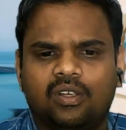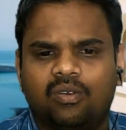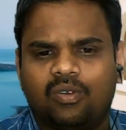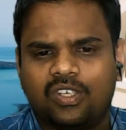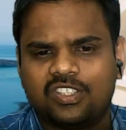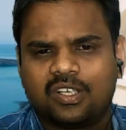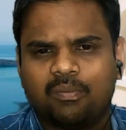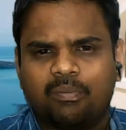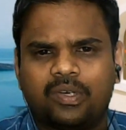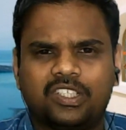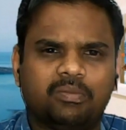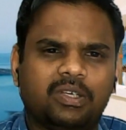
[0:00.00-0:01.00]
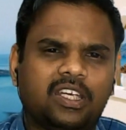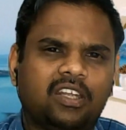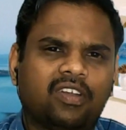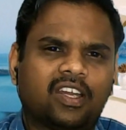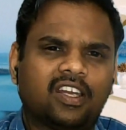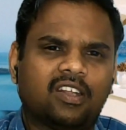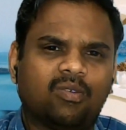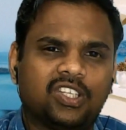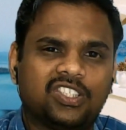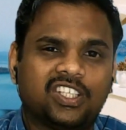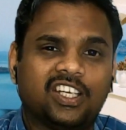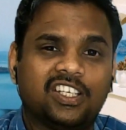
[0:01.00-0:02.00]
what is compressibility factor, what
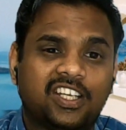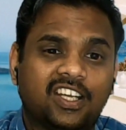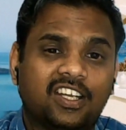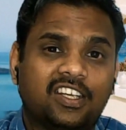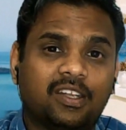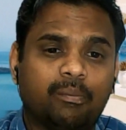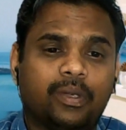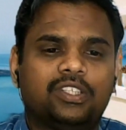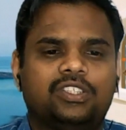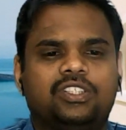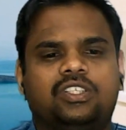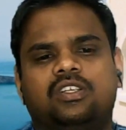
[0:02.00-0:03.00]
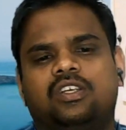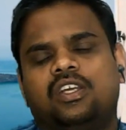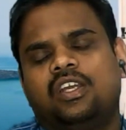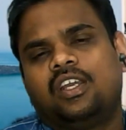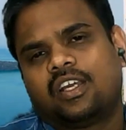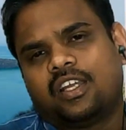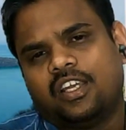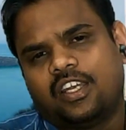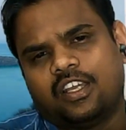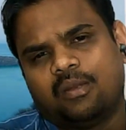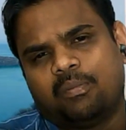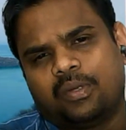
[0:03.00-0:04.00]
is critical temperature,
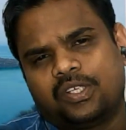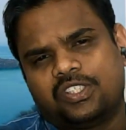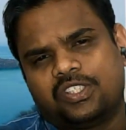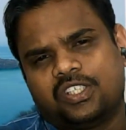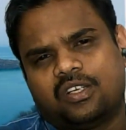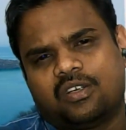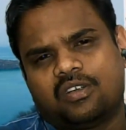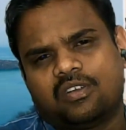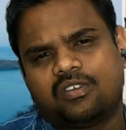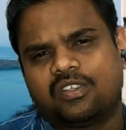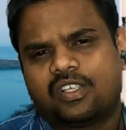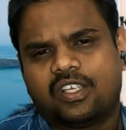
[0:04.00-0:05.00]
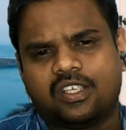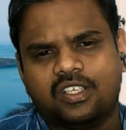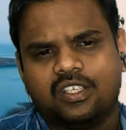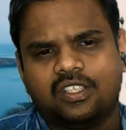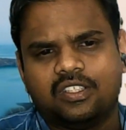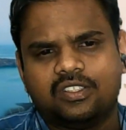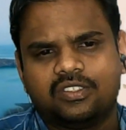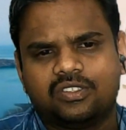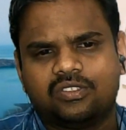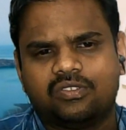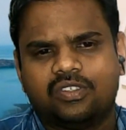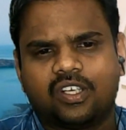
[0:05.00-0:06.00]
critical pressure. Okay,
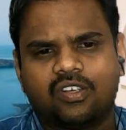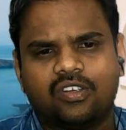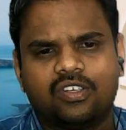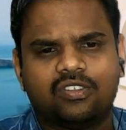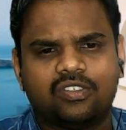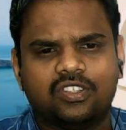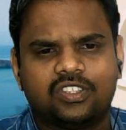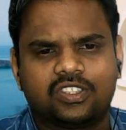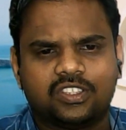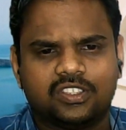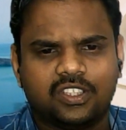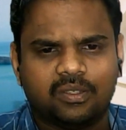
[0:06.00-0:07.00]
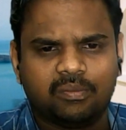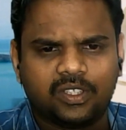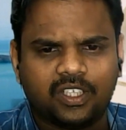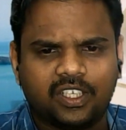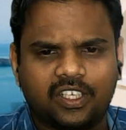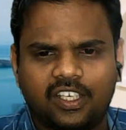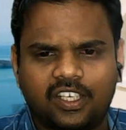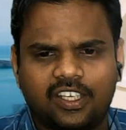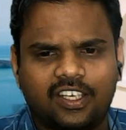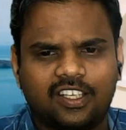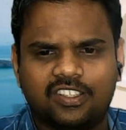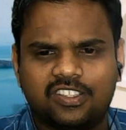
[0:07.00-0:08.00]
so we are going to discuss them in
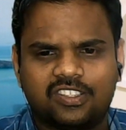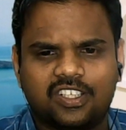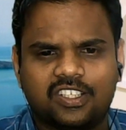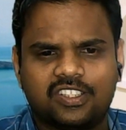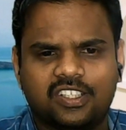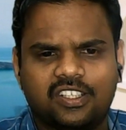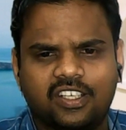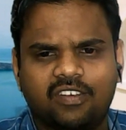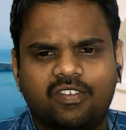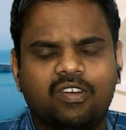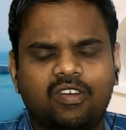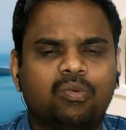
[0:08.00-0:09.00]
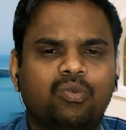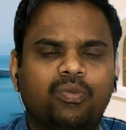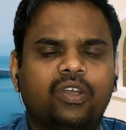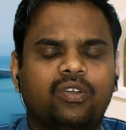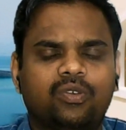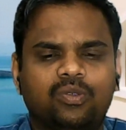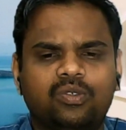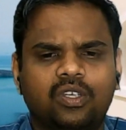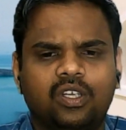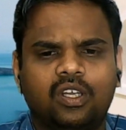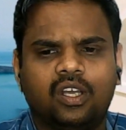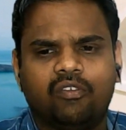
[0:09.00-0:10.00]
detail in this lecture. Then we will move on to
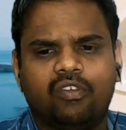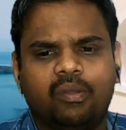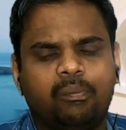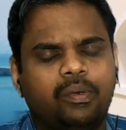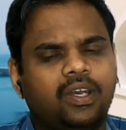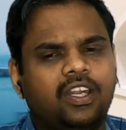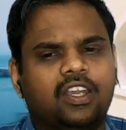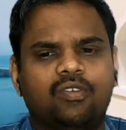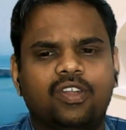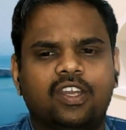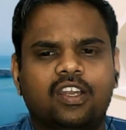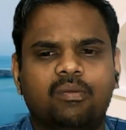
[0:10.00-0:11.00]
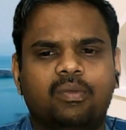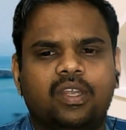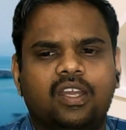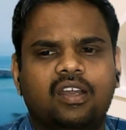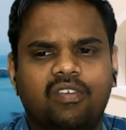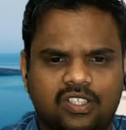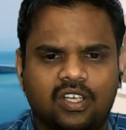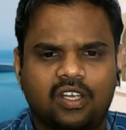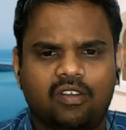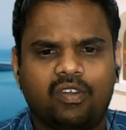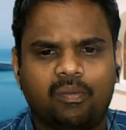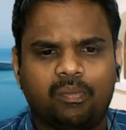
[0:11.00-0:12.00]
vapor liquid equilibria.
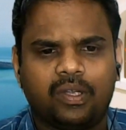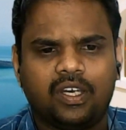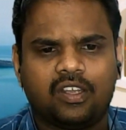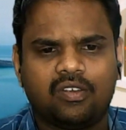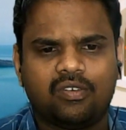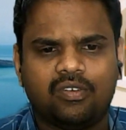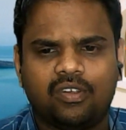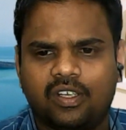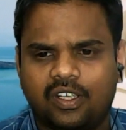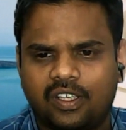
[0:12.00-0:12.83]
Vapor liquid,